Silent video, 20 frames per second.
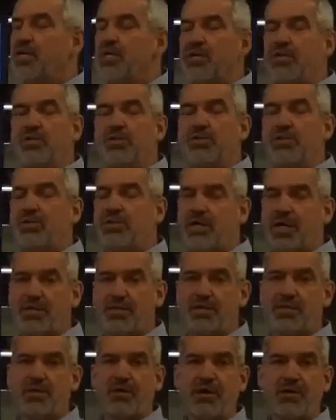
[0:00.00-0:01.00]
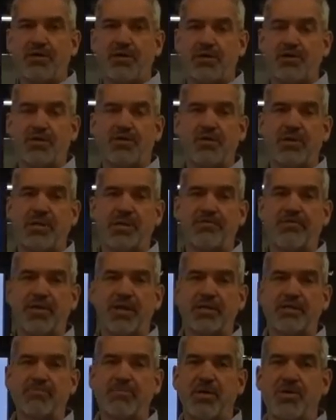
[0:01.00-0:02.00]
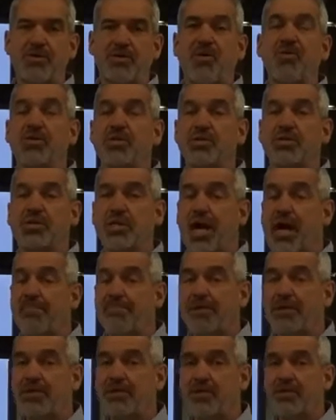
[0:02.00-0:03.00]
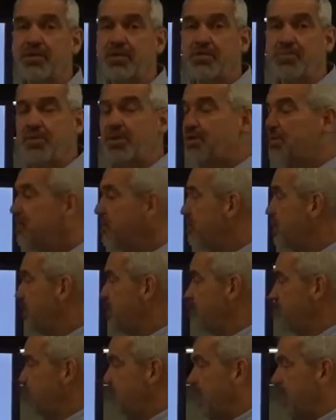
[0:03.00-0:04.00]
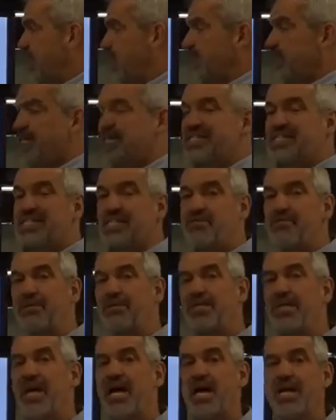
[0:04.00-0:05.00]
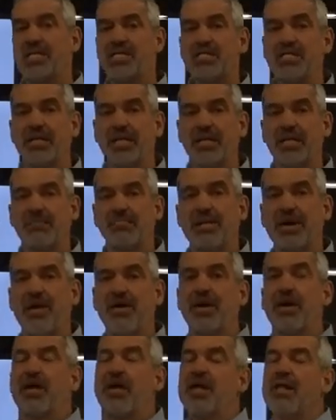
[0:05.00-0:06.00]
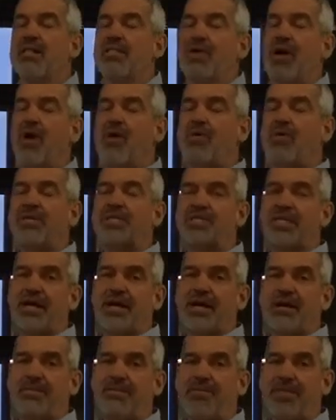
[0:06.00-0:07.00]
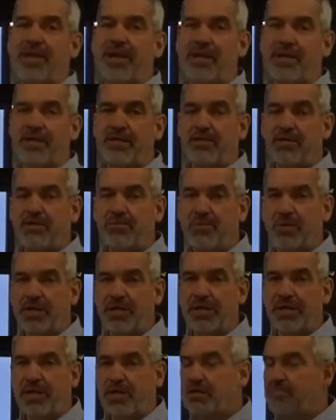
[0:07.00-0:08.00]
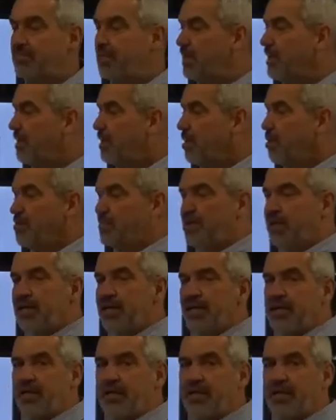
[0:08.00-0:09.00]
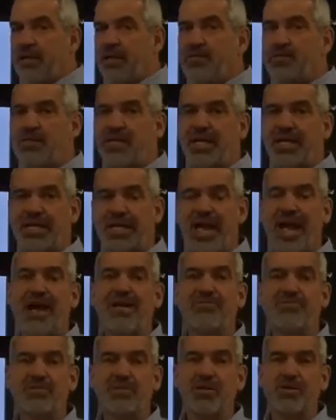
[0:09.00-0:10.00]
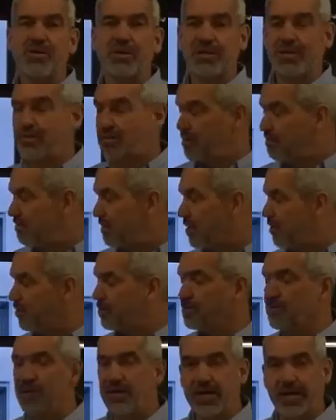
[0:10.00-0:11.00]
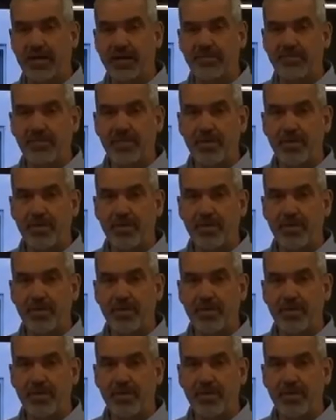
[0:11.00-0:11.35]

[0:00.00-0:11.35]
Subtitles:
You do not start your 3-phase motor or stop it with the disconnect. It's simply to isolate the power. The only time that you really need to be opening and closing a live circuit with the motor running